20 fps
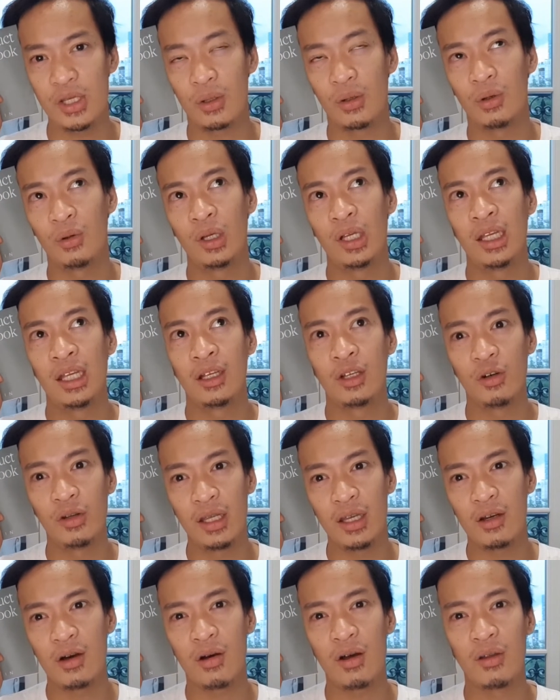So,
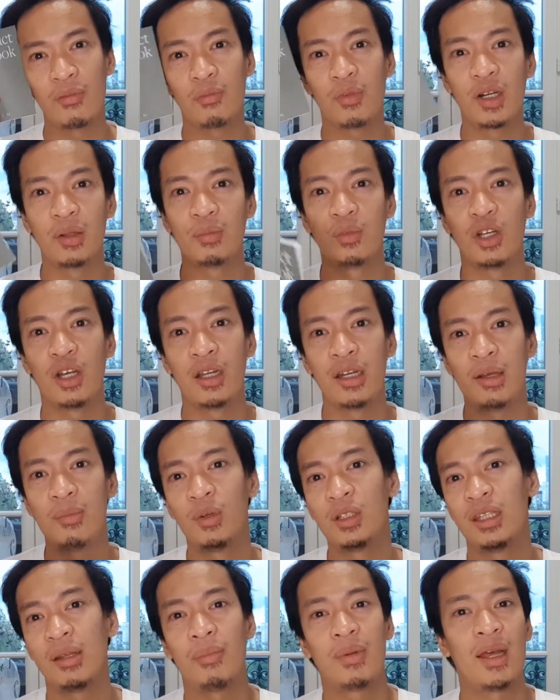kung i-convert mo yan,
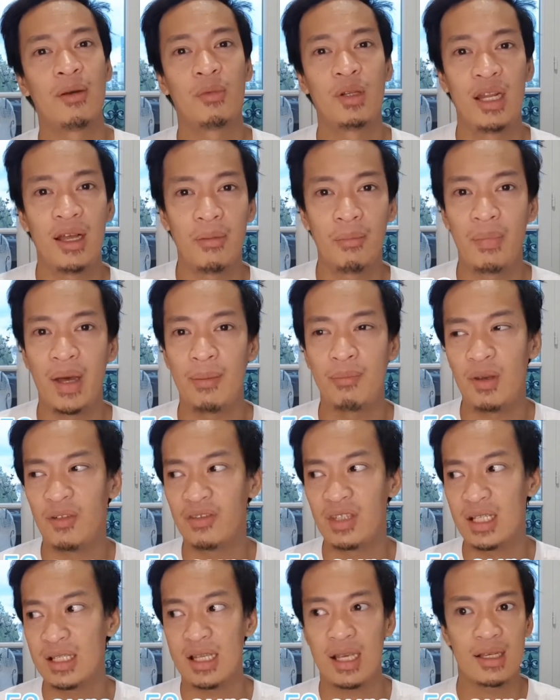i-multiply mo lang by
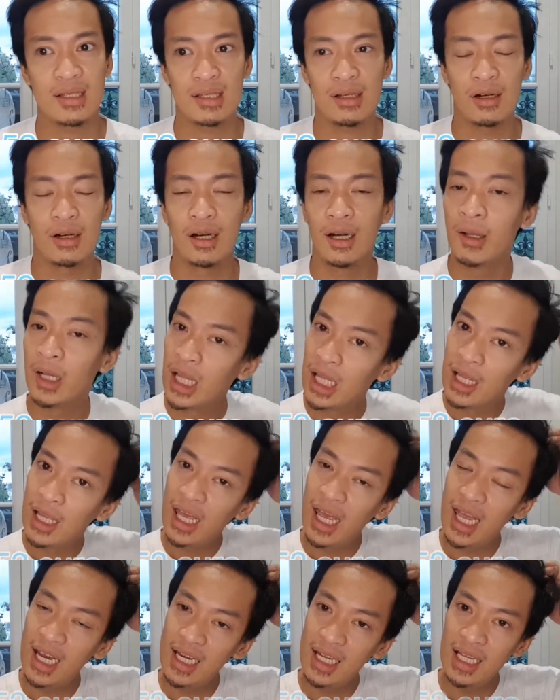56 or
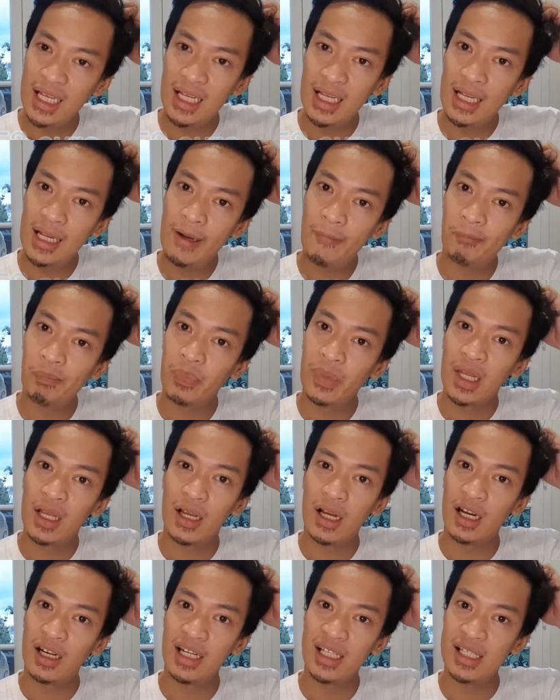any
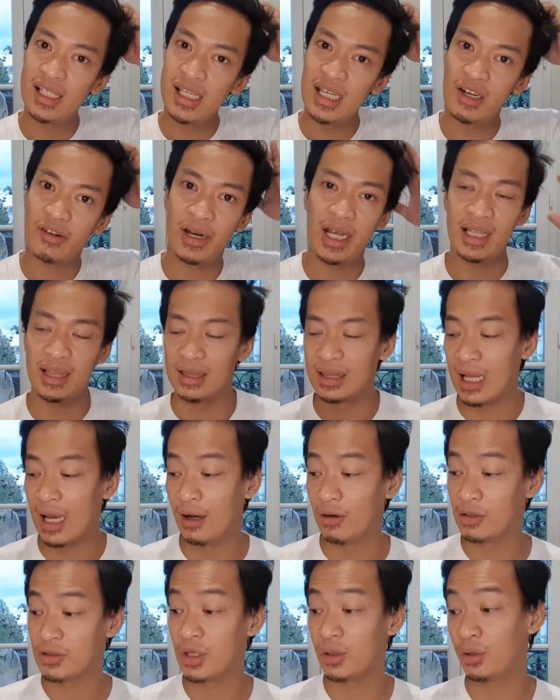currency rate
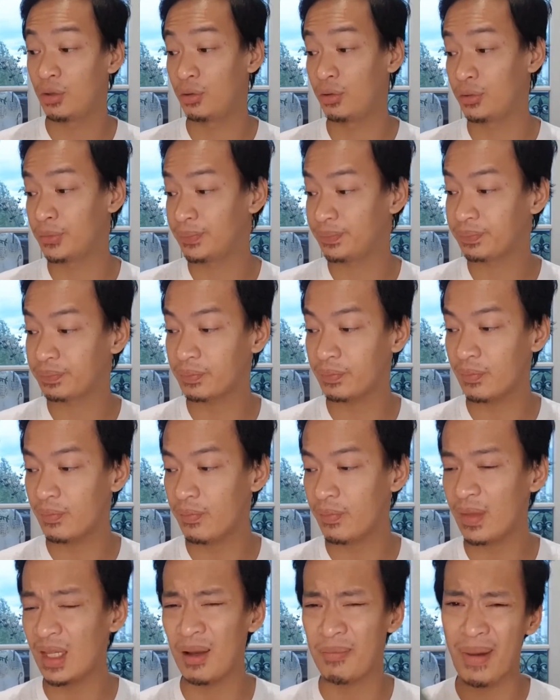now. So,
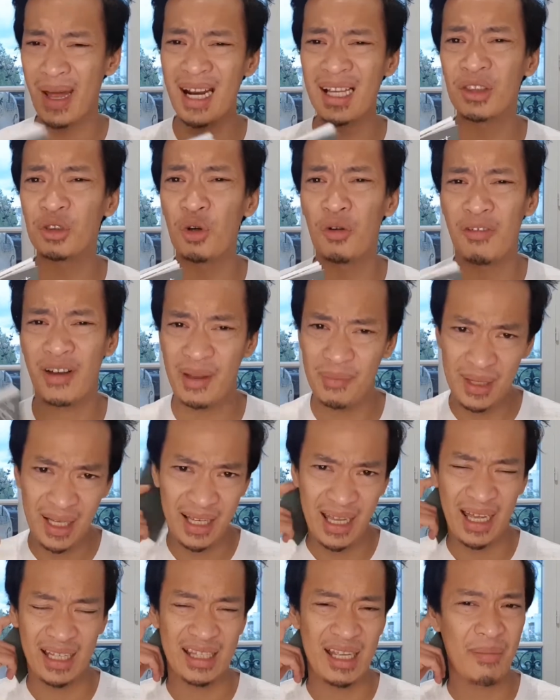parang 2.5
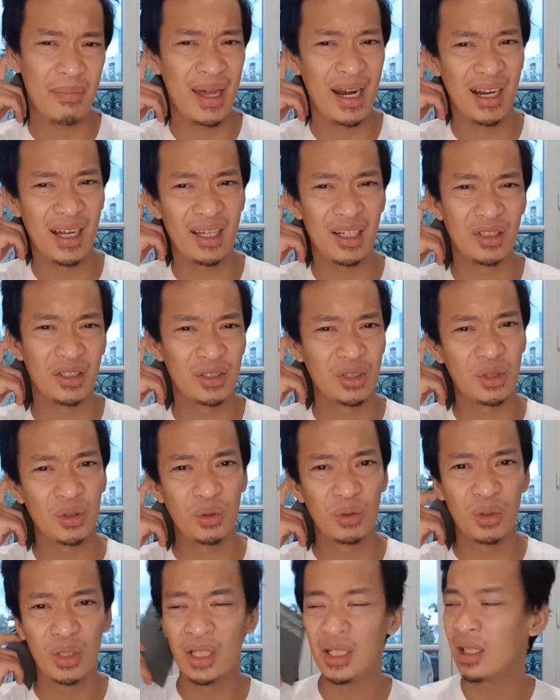lang yata, parang ganun.
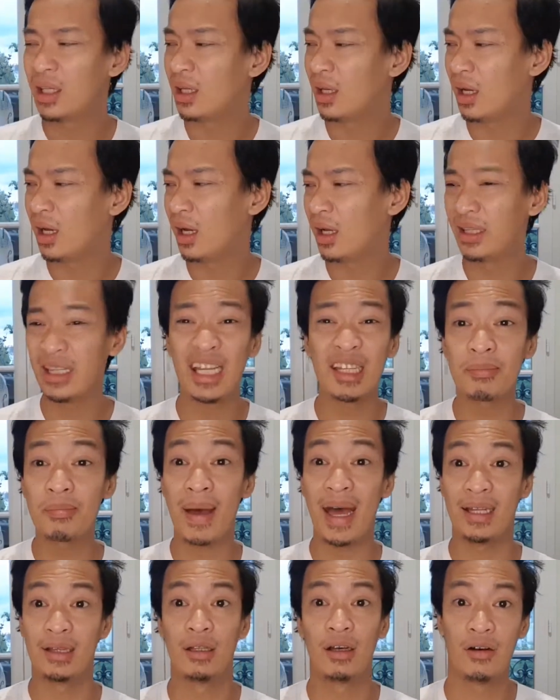So, not
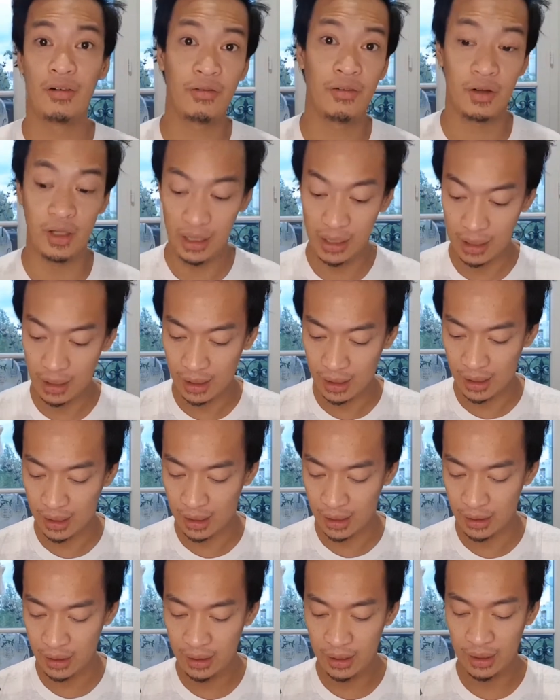bad for
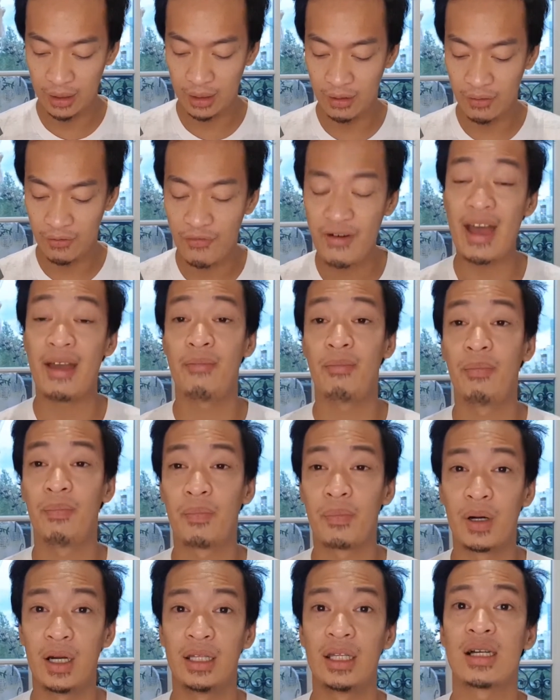the
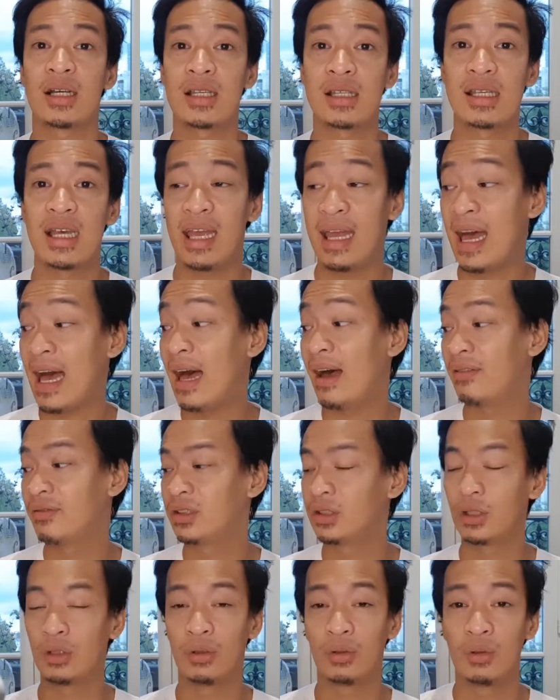5 products I
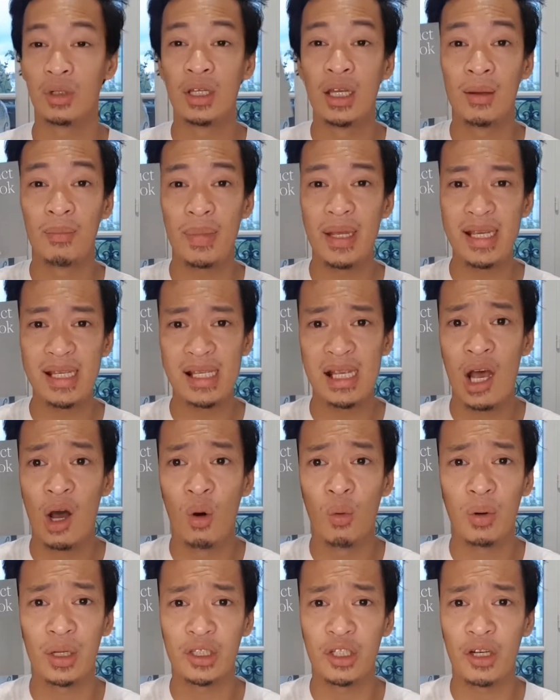have. So, please,
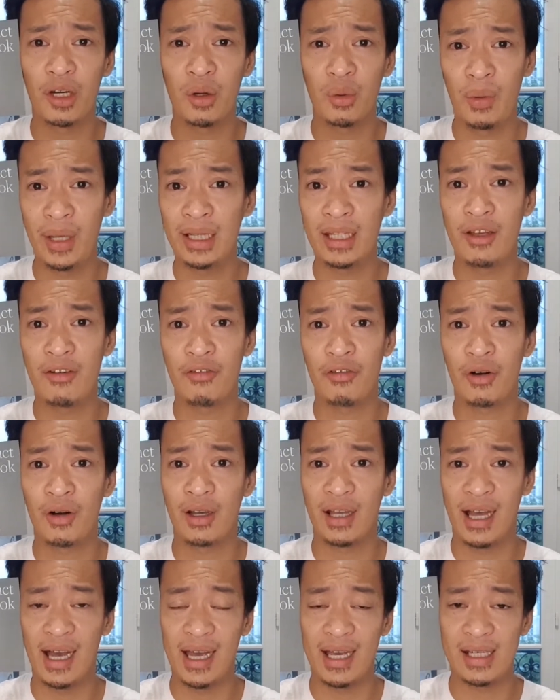what you're waiting
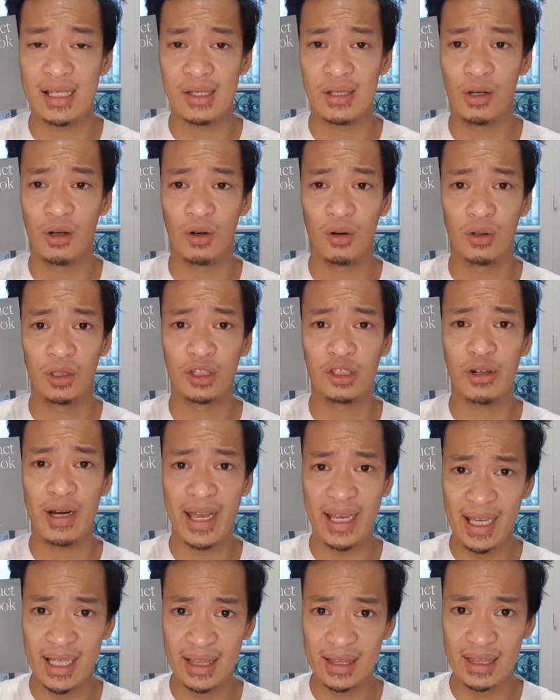for, guys? So,
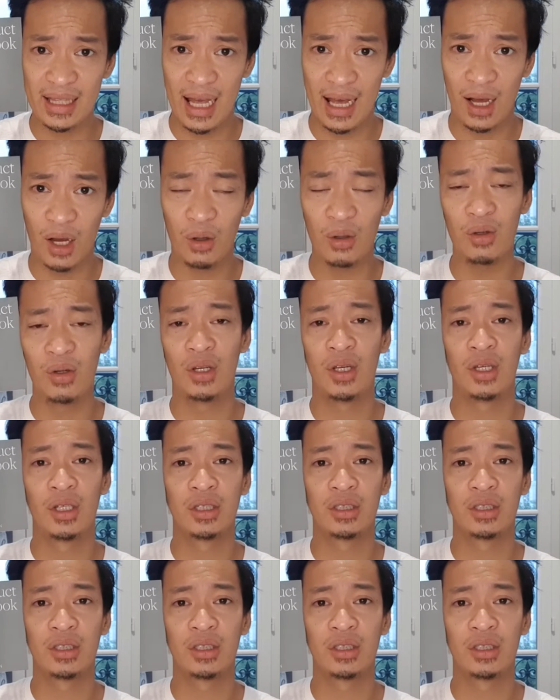try it now.